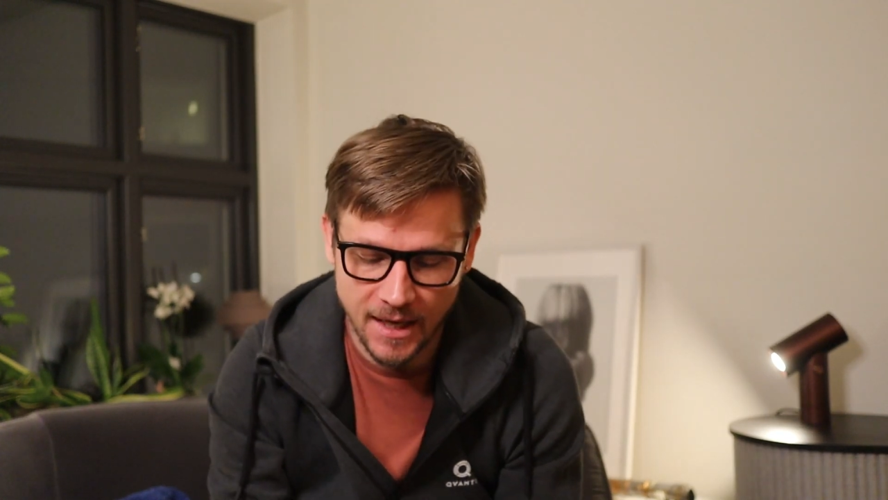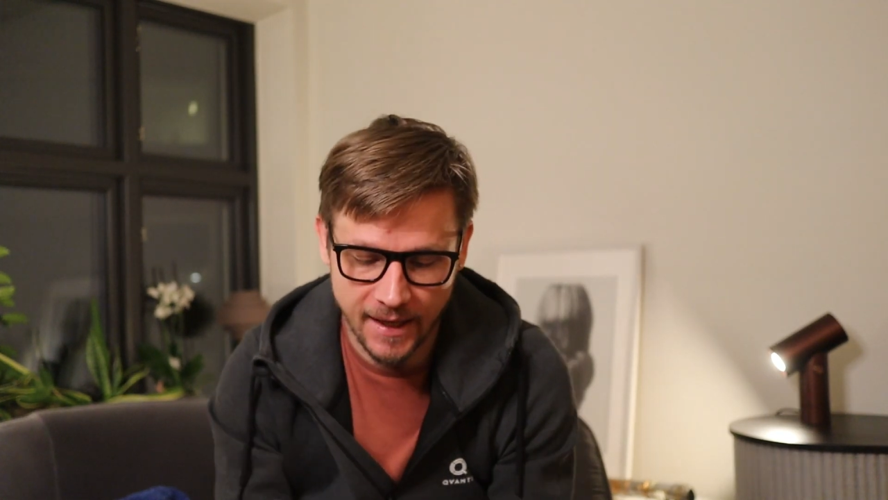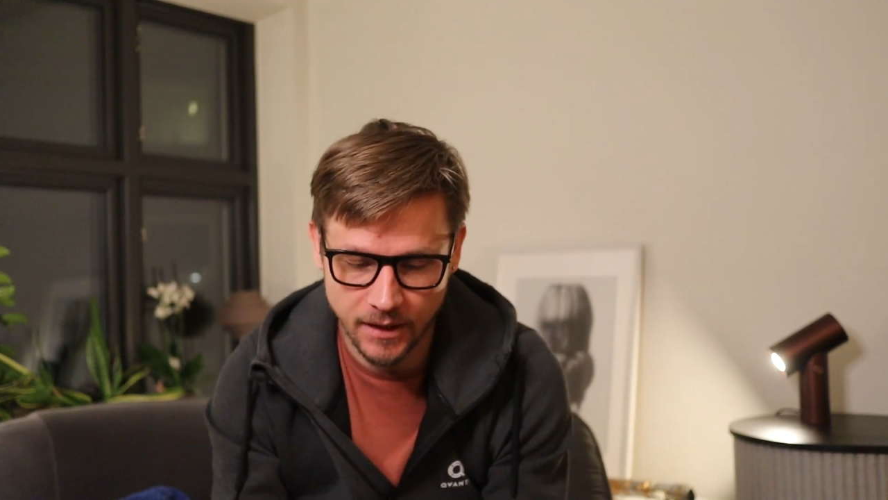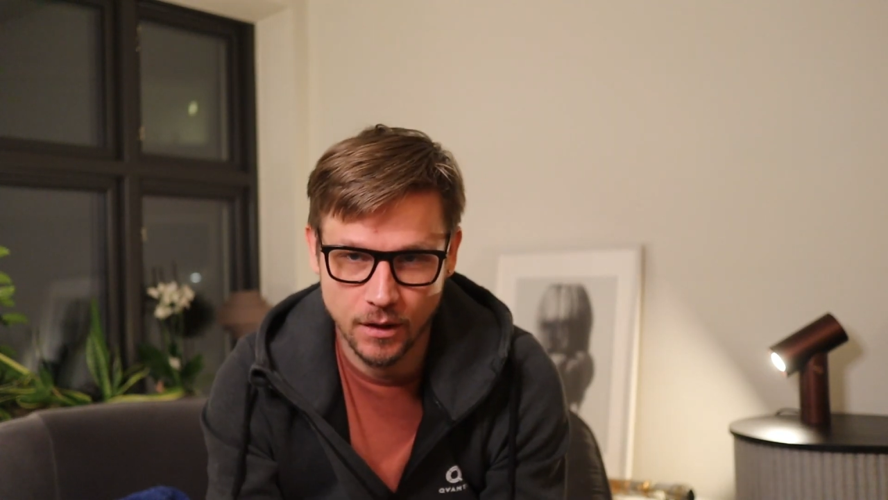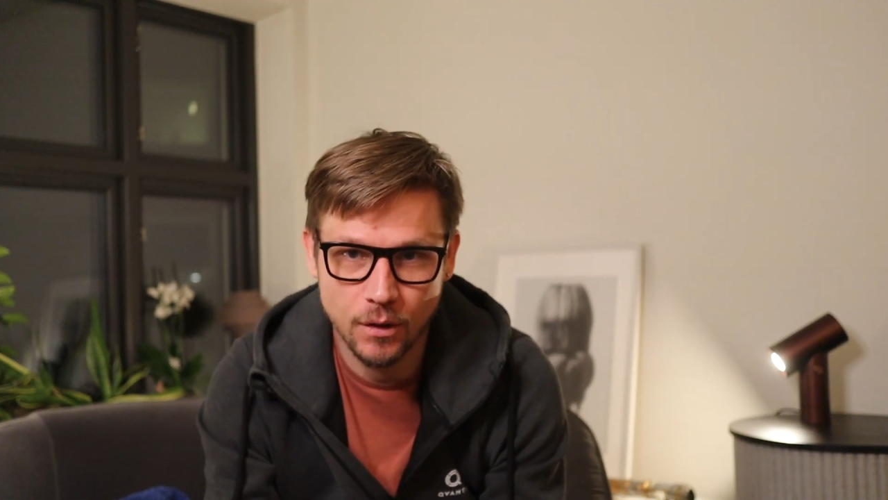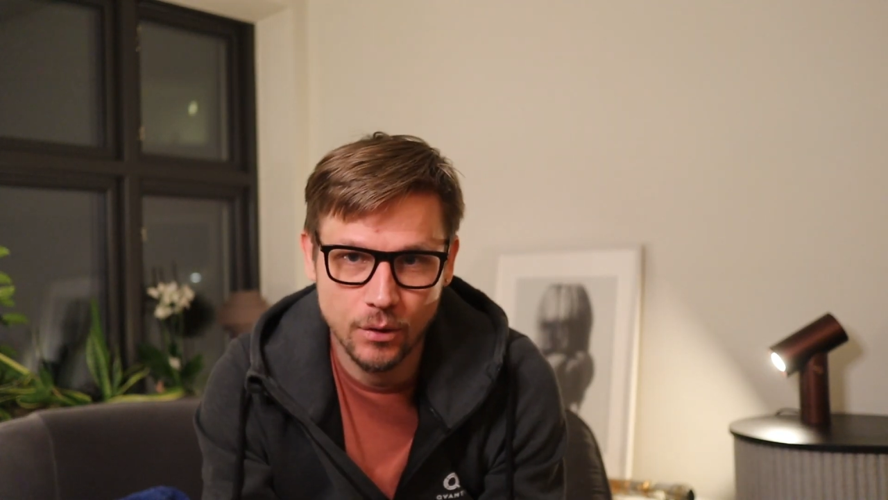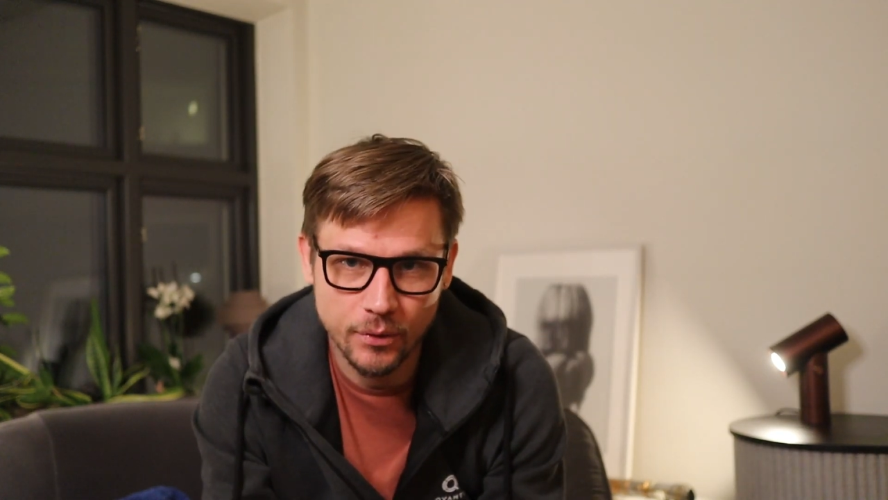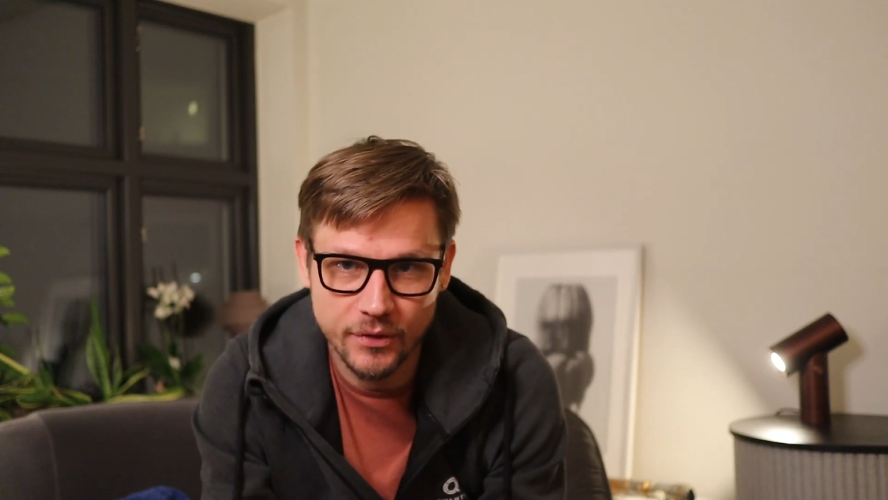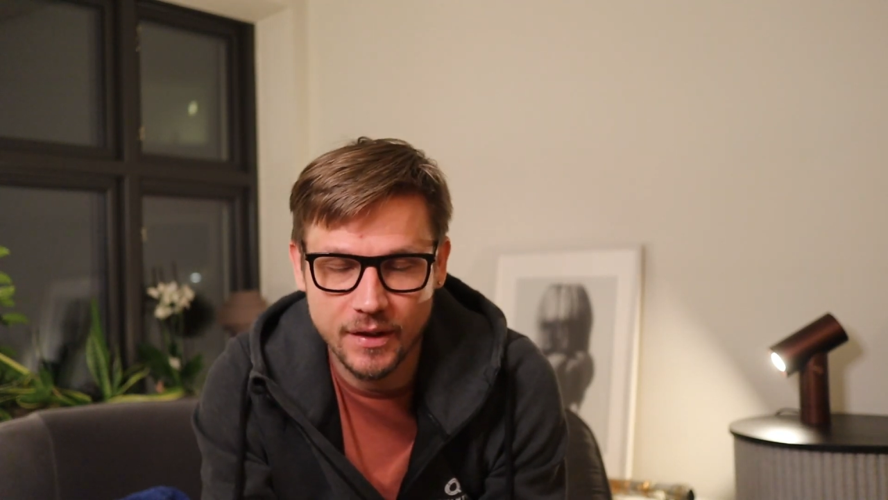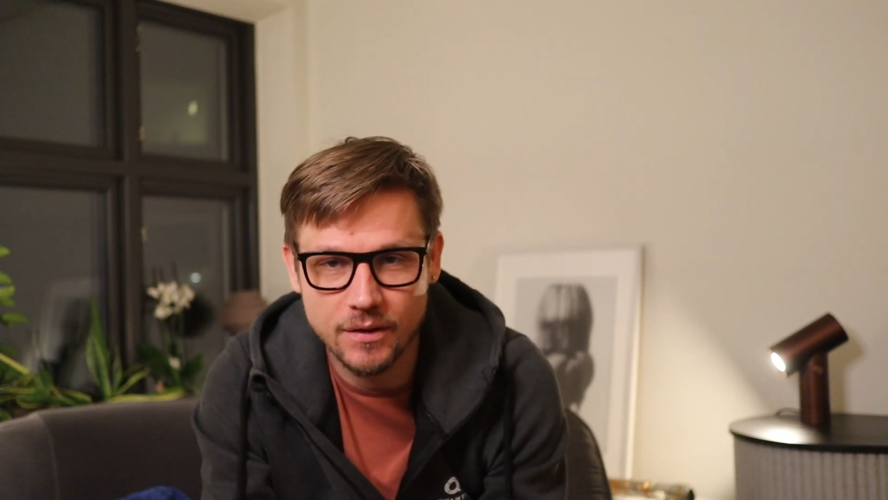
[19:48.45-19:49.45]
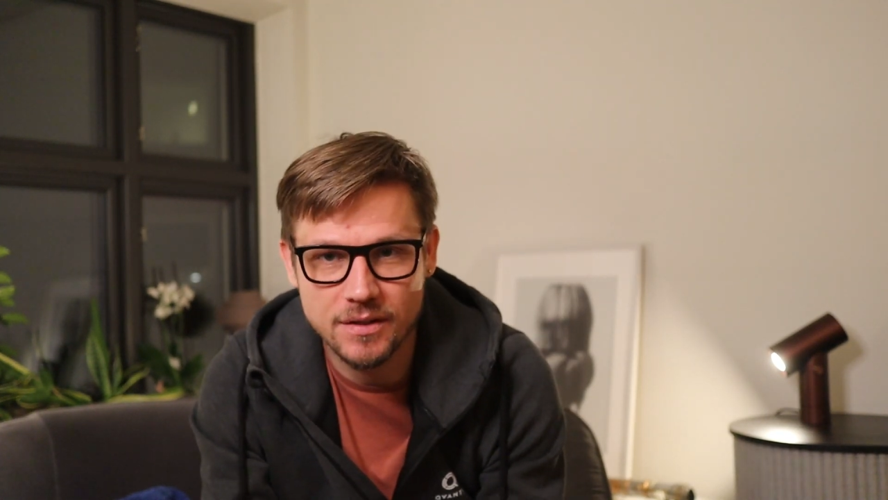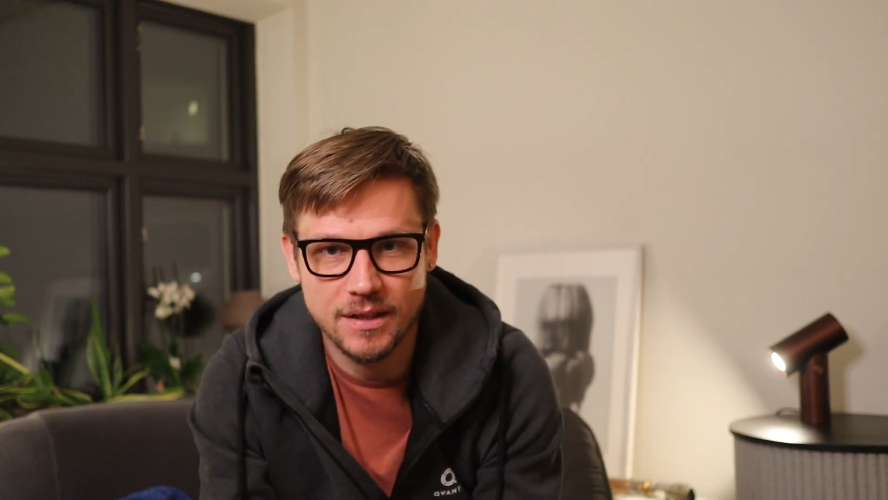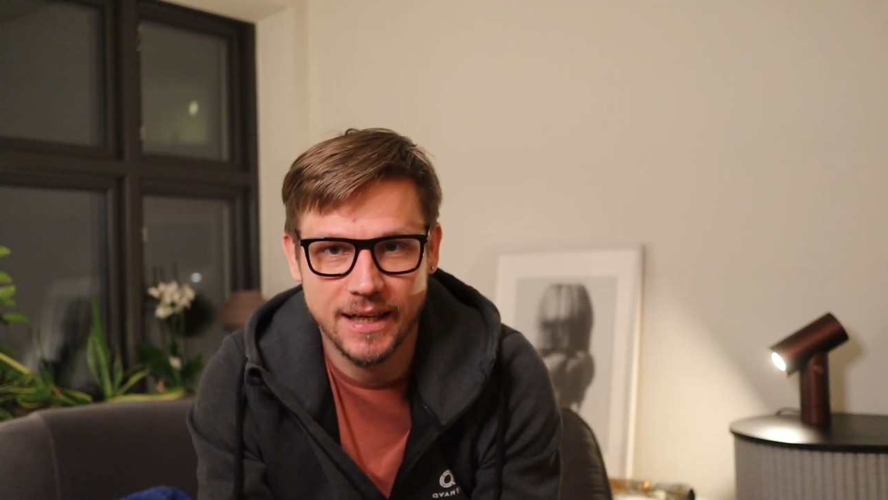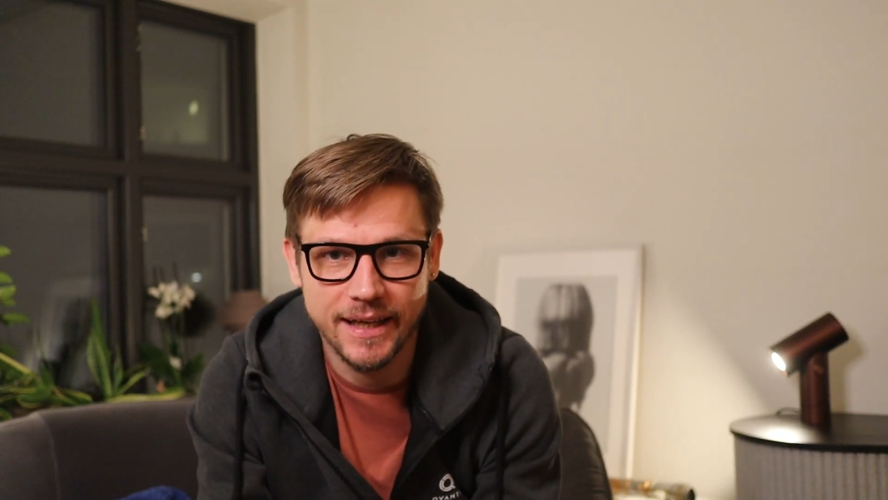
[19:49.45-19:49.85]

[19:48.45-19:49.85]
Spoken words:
I know there's